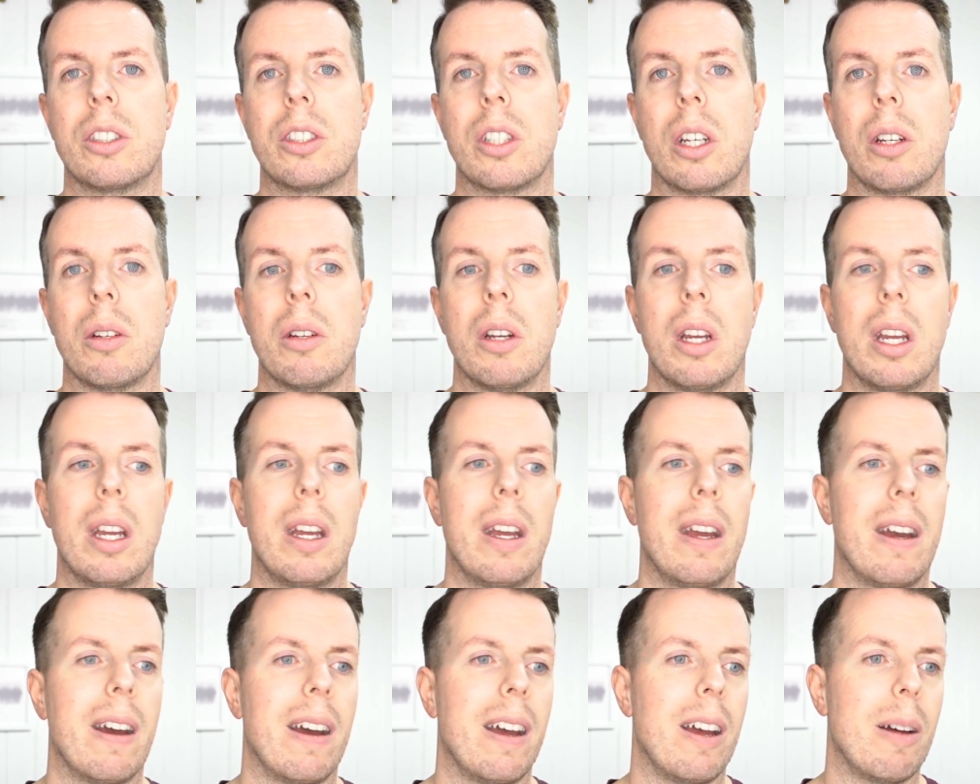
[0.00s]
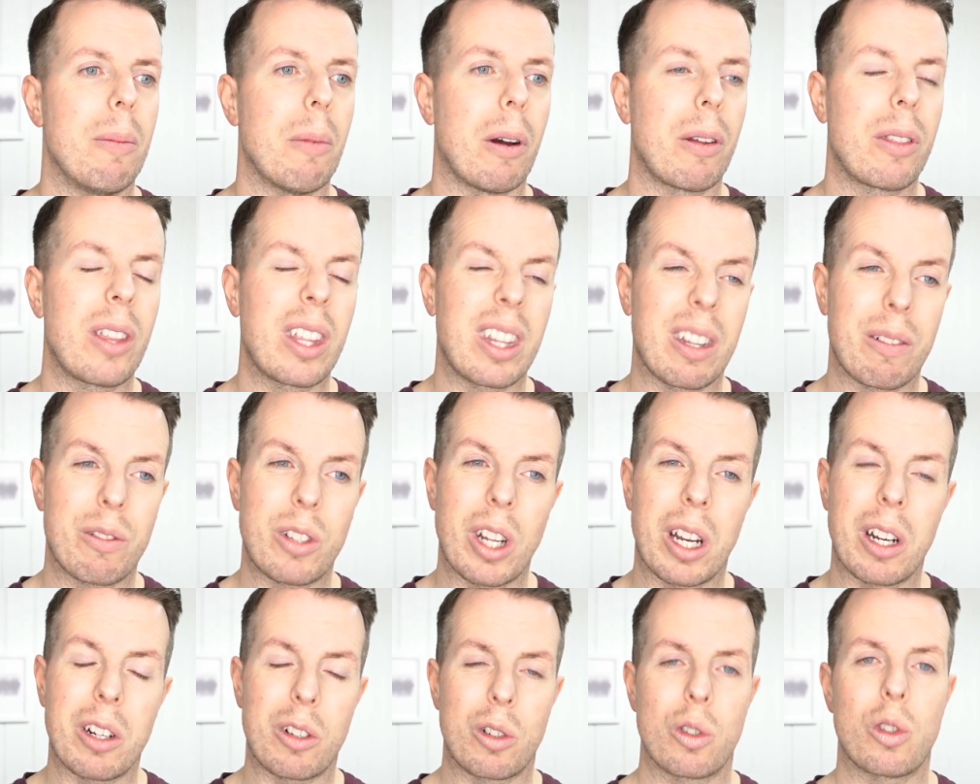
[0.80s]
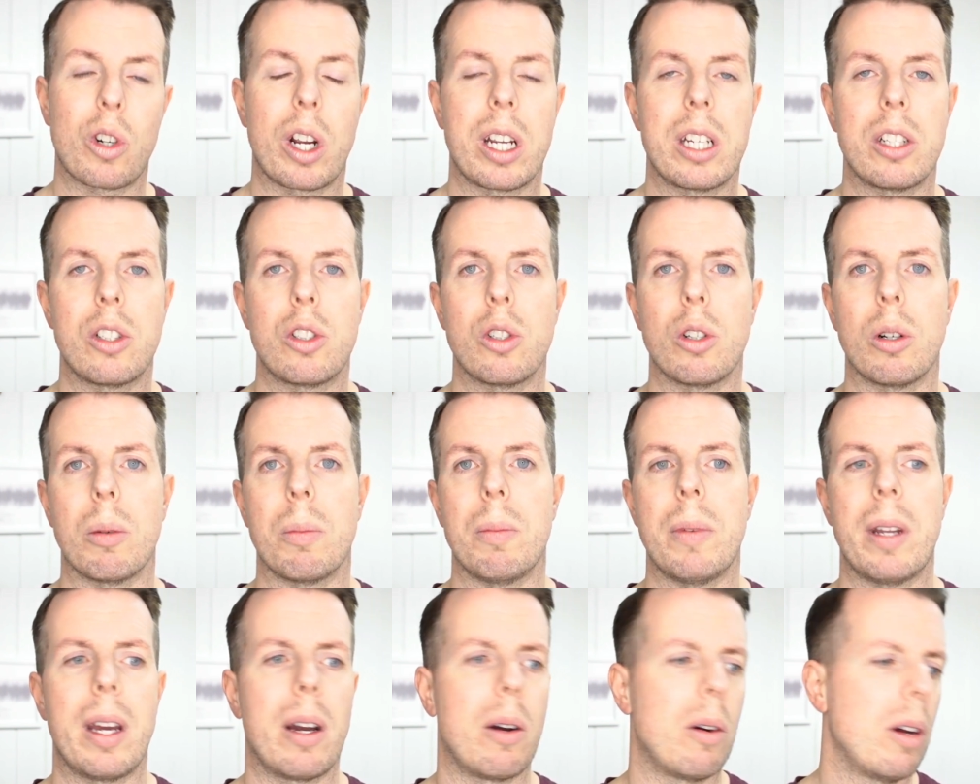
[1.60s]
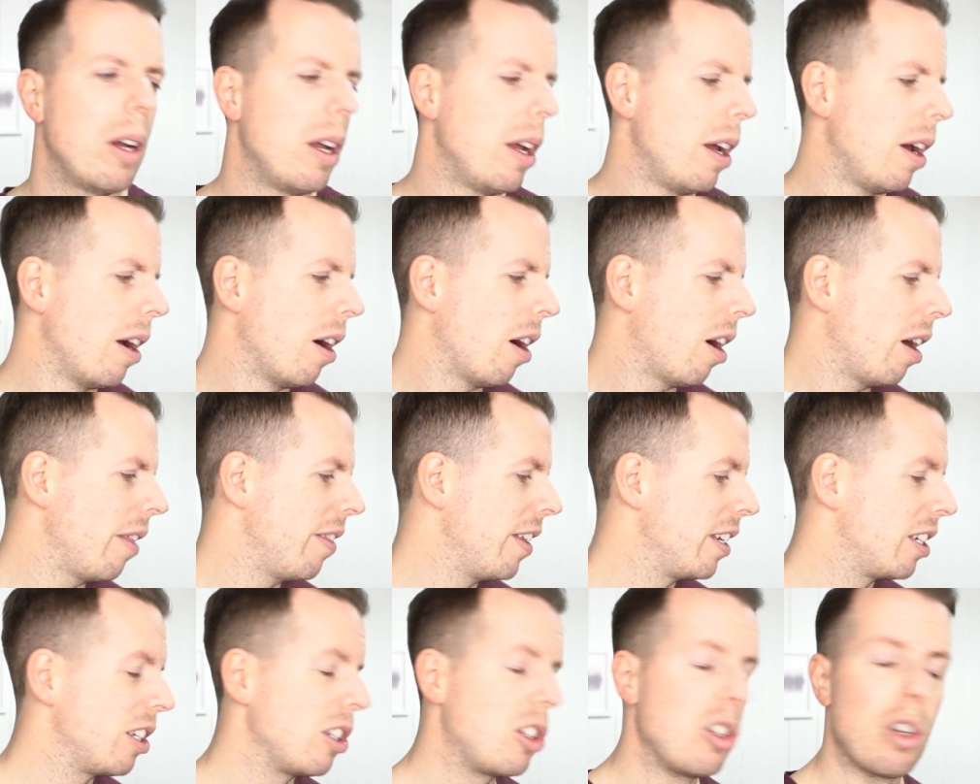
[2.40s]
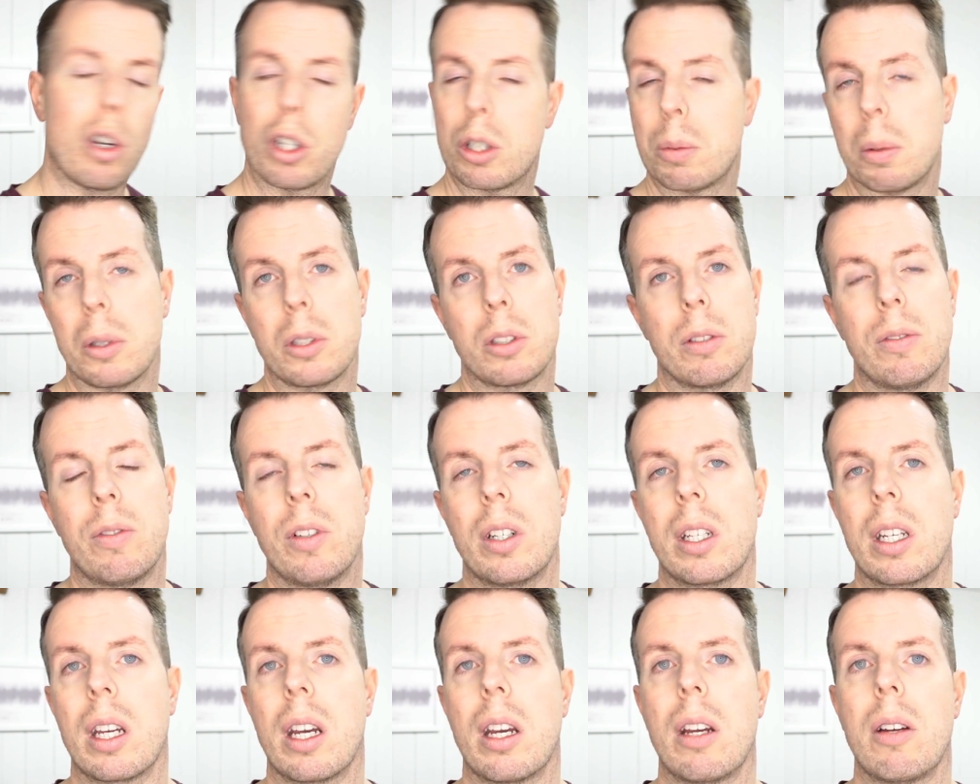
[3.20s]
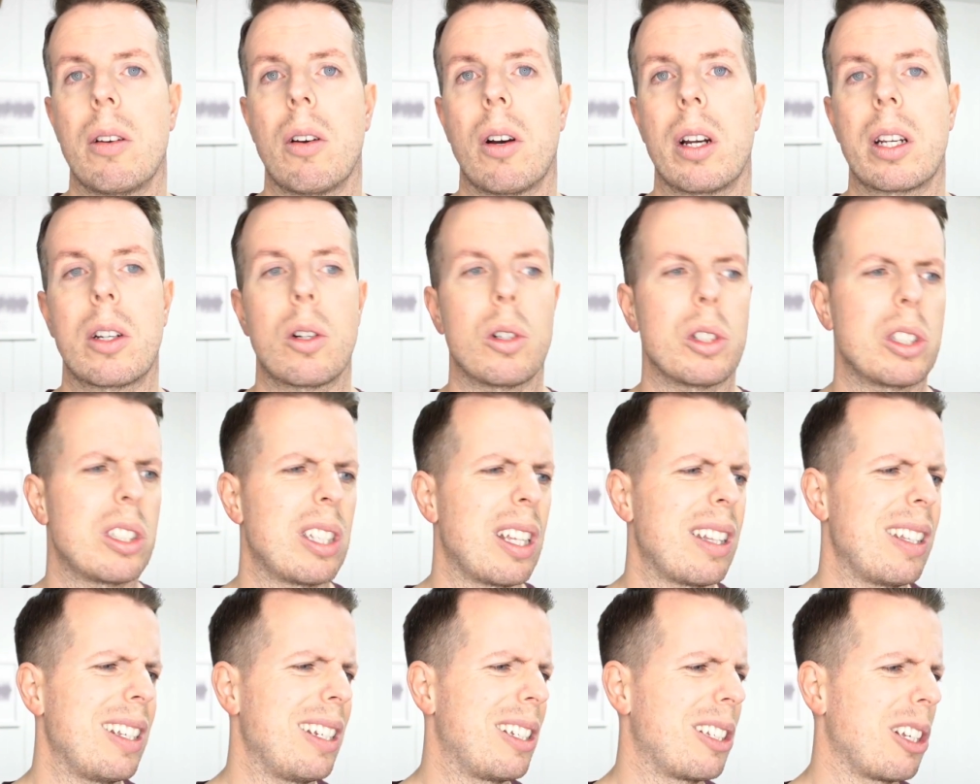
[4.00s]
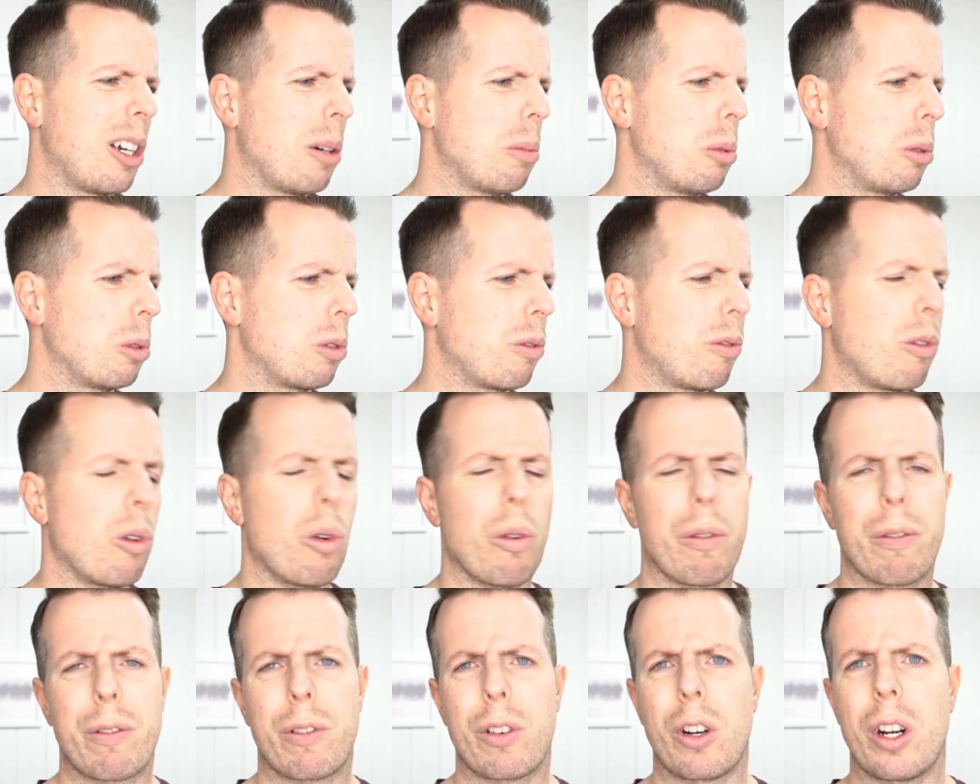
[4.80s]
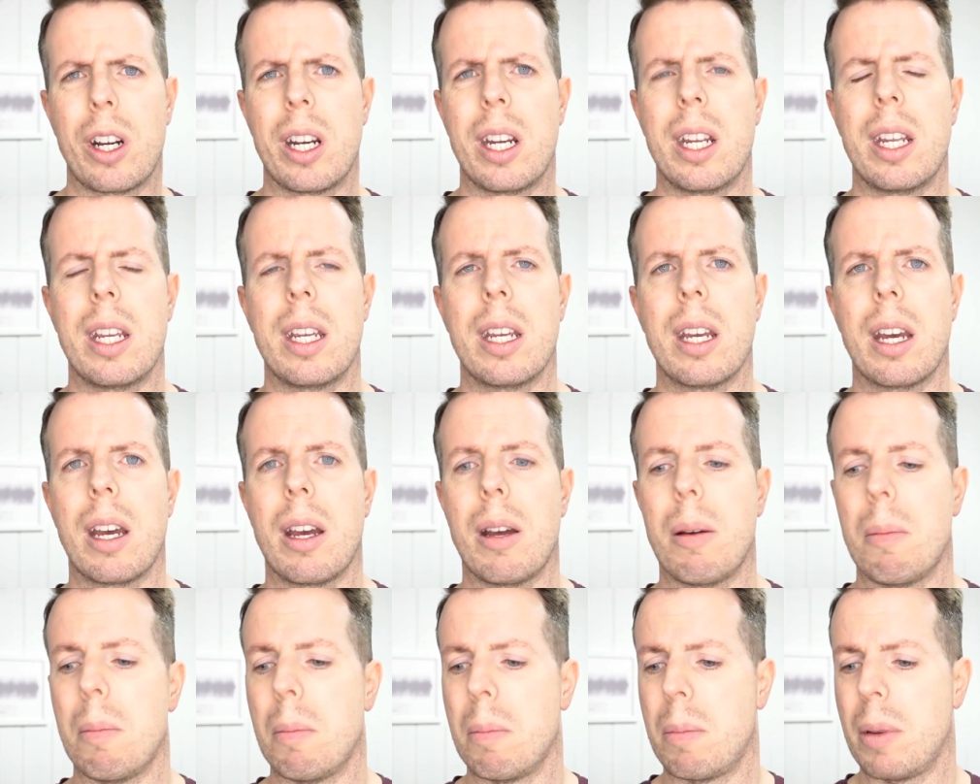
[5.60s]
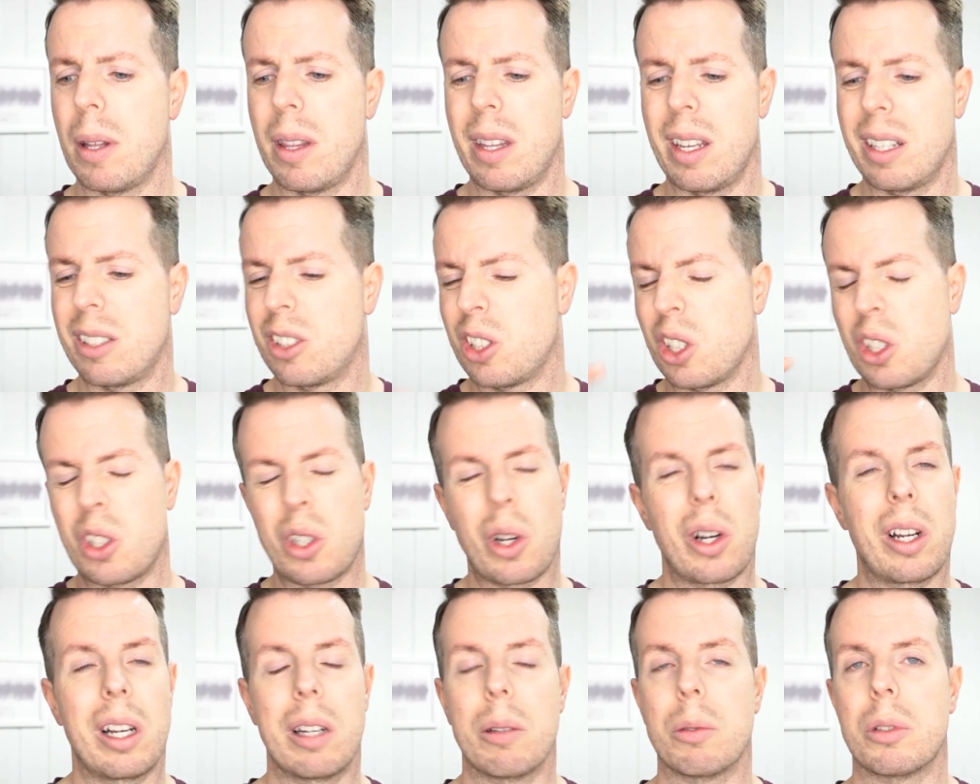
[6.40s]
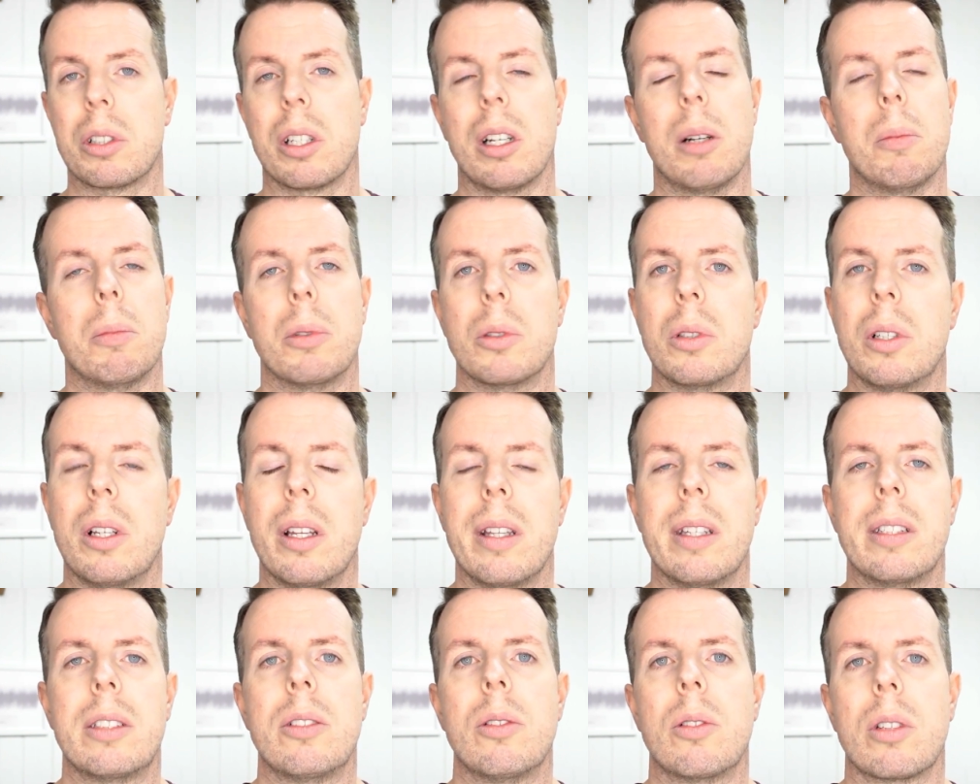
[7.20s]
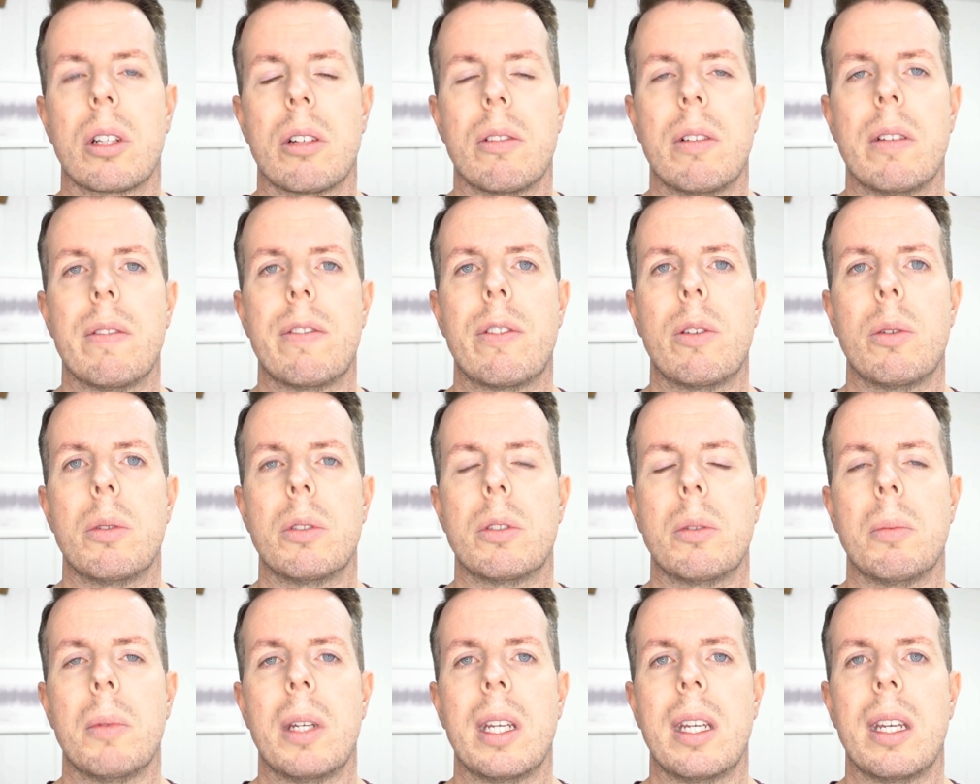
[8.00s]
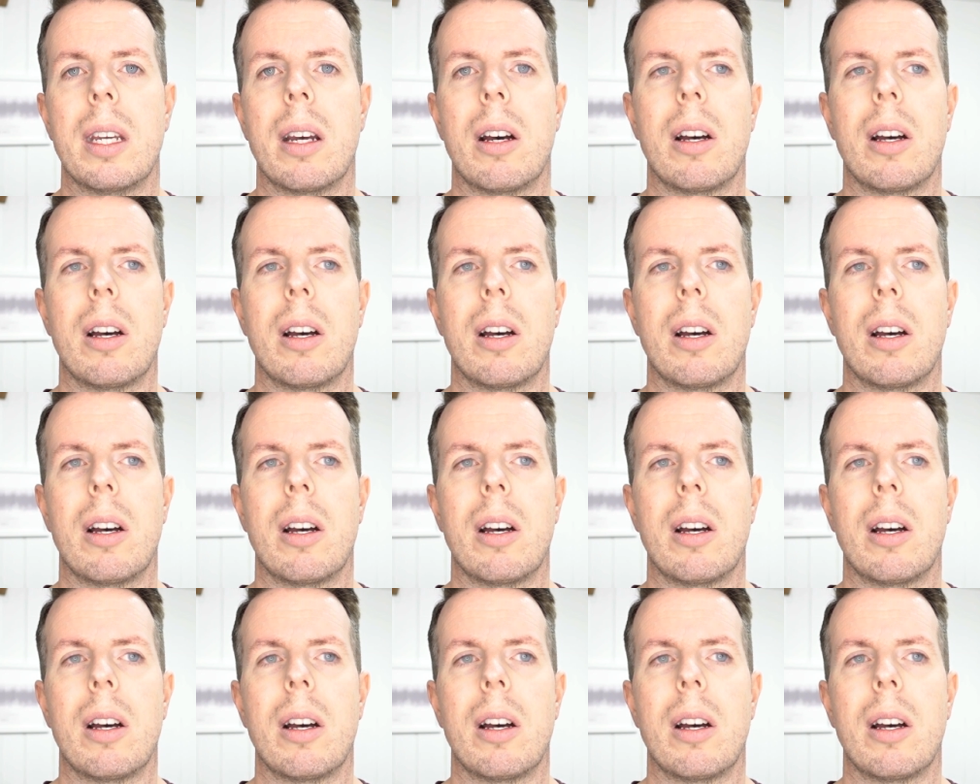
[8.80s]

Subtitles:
So I think they've done a great job. Now, this is not a sponsored video. I got sent these samples for free, but they're just tiny little samples. Look, it's not going to influence me.